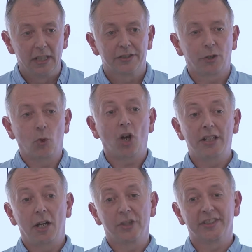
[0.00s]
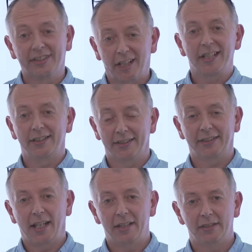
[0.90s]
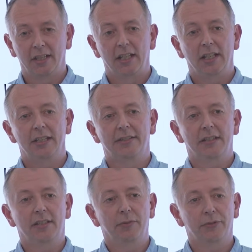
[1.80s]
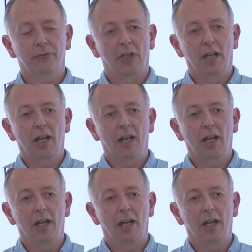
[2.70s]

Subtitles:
So what I know the science says is that in terms of